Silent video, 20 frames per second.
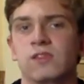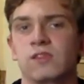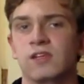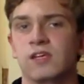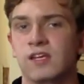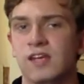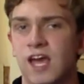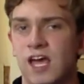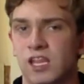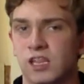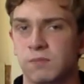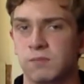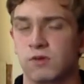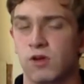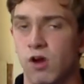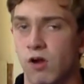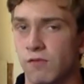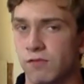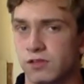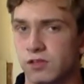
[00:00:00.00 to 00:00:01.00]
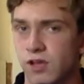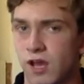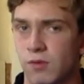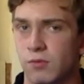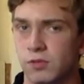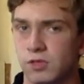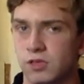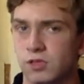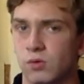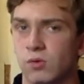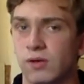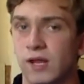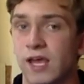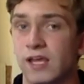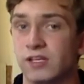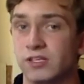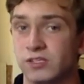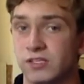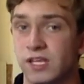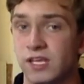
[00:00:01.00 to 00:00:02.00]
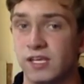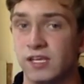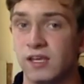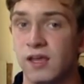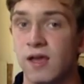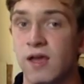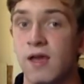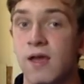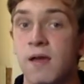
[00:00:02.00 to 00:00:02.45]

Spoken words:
the announcement of Skyward Sword HD